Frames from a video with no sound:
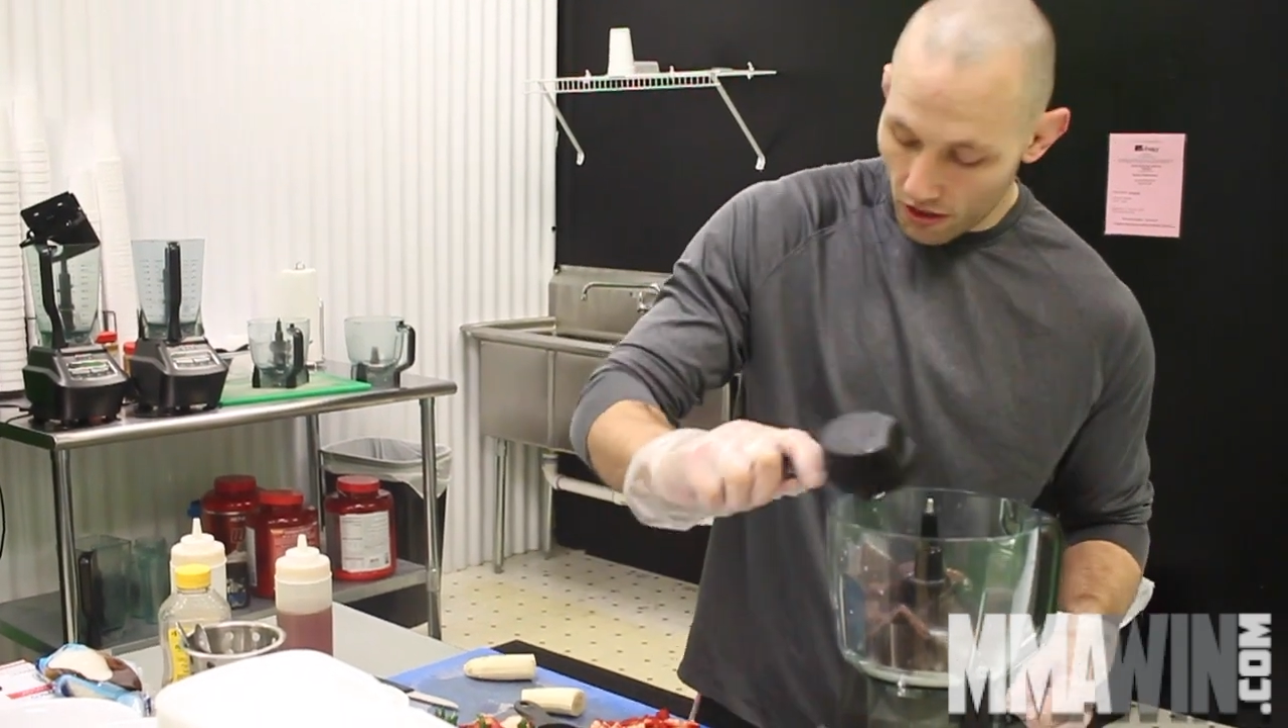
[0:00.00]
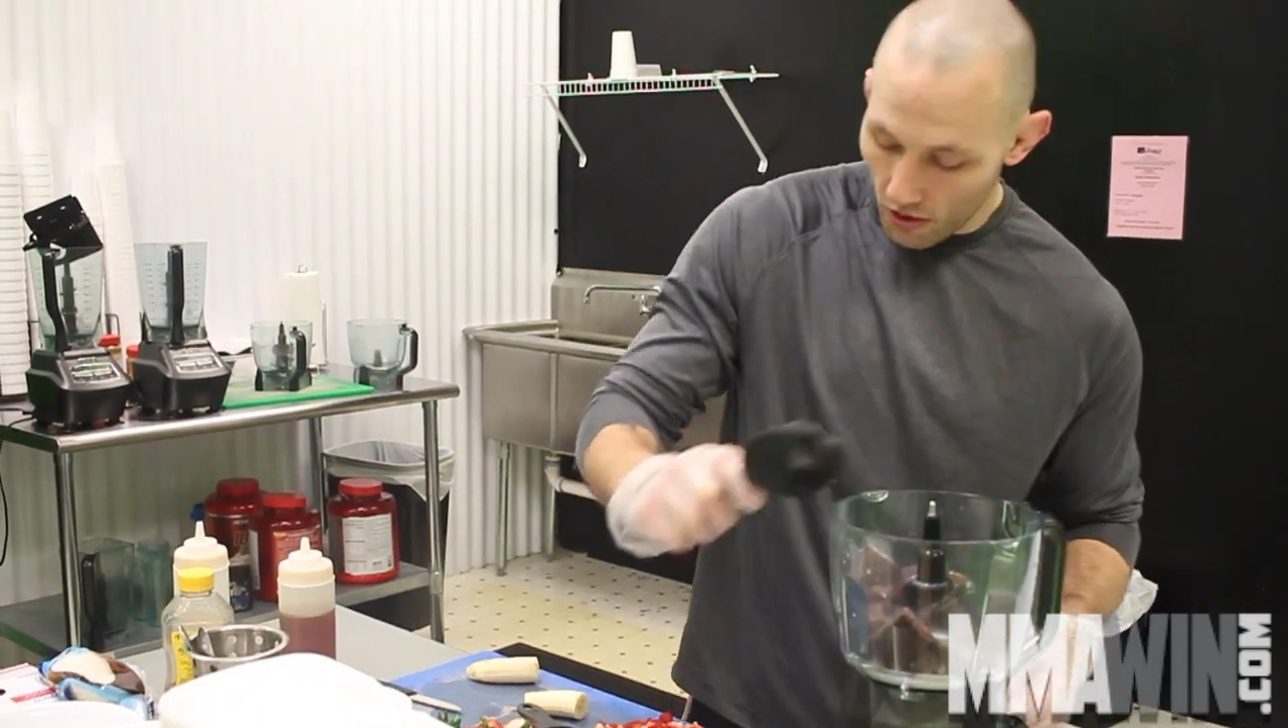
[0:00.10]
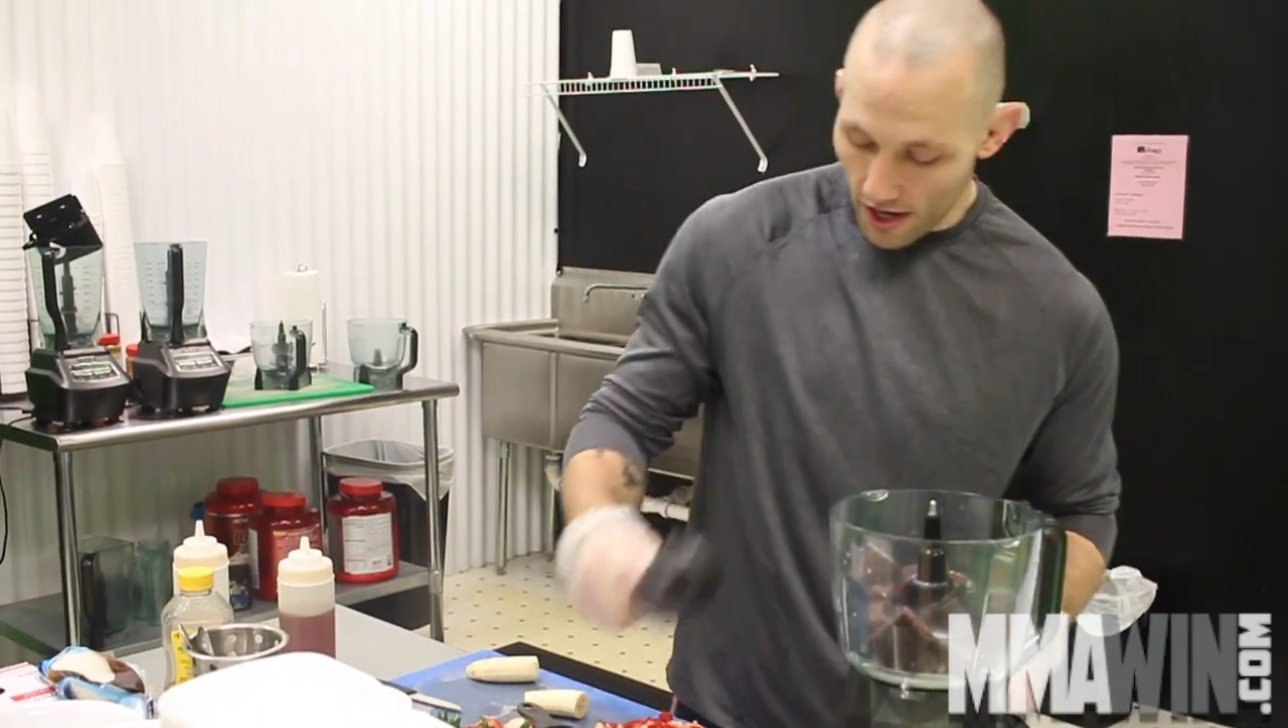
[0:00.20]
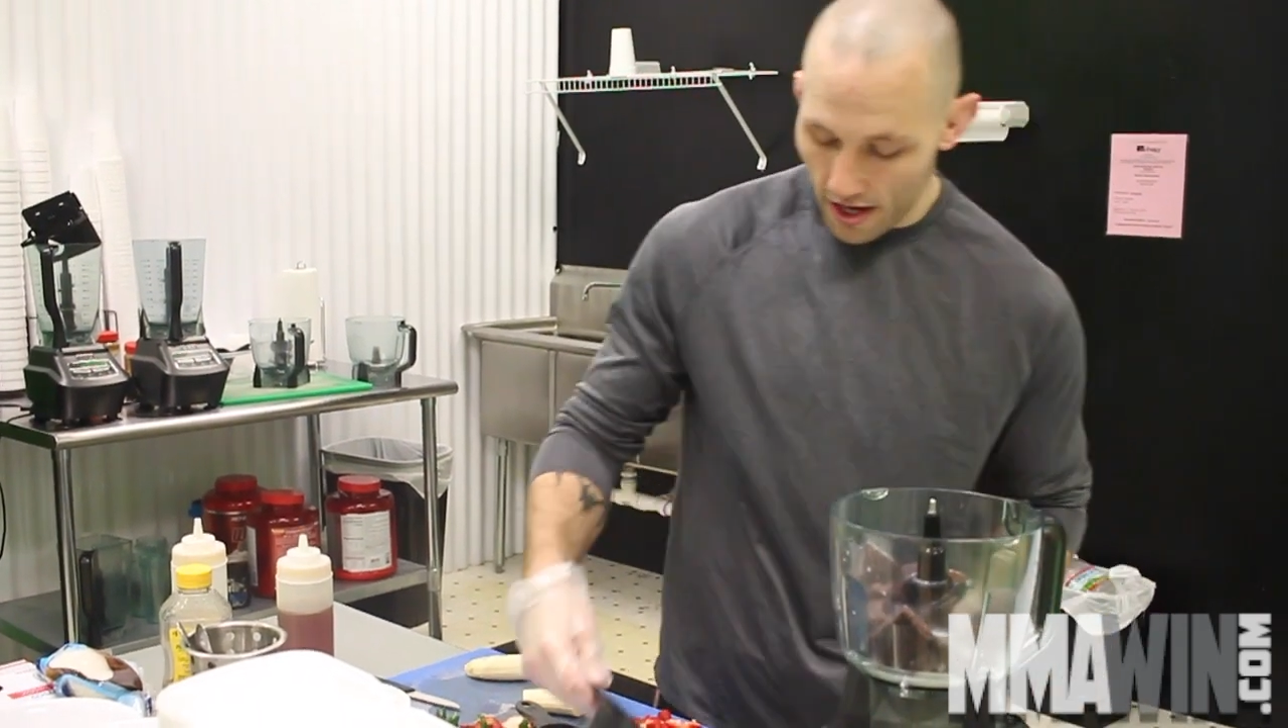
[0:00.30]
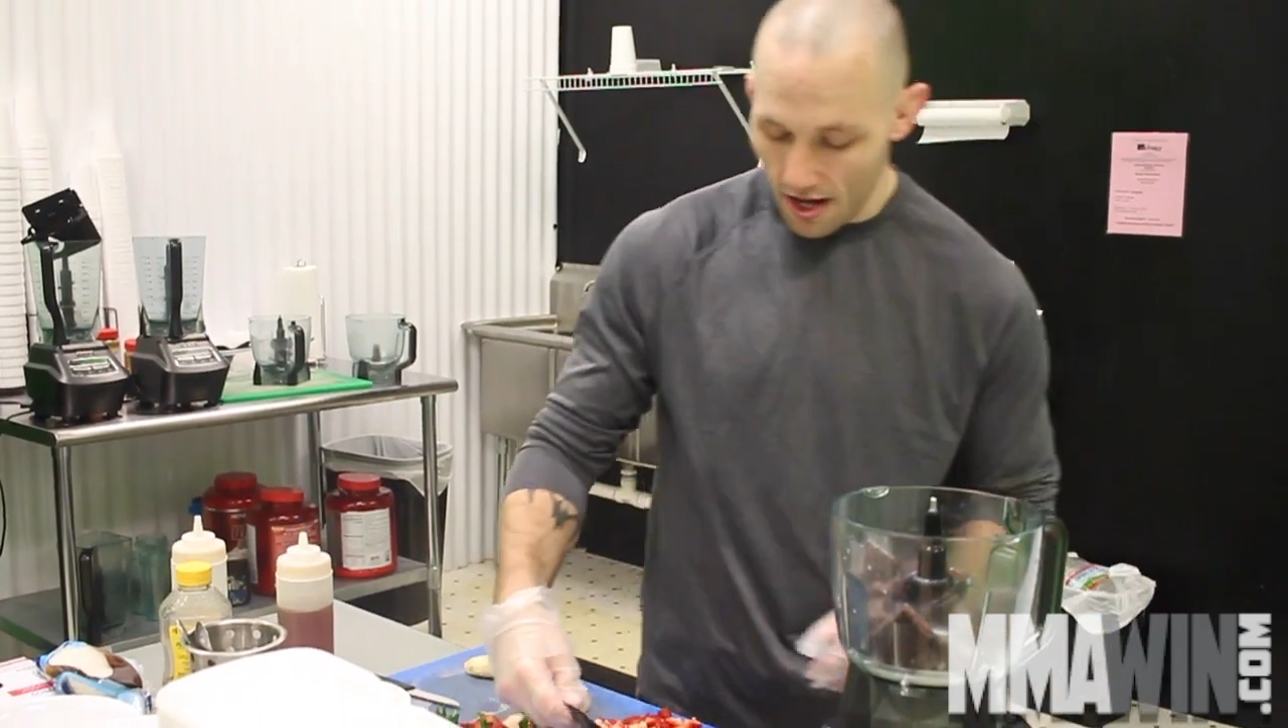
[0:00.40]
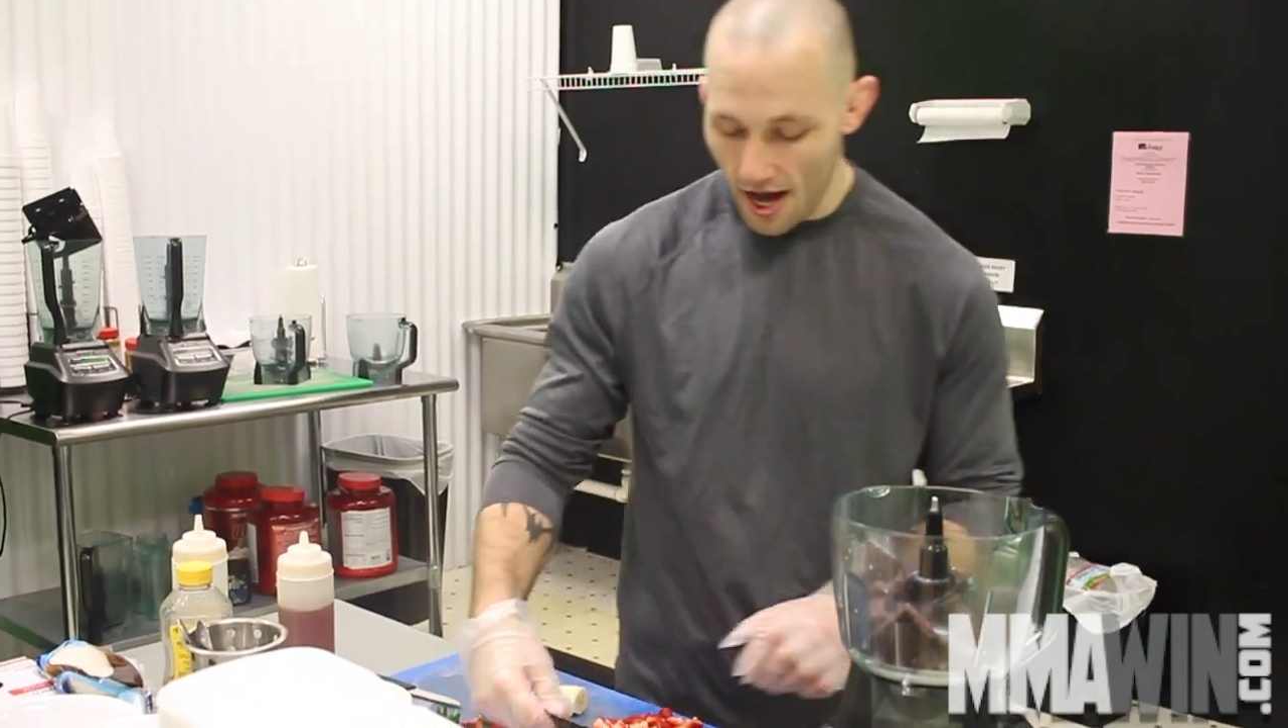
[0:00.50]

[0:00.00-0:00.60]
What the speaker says: go ahead and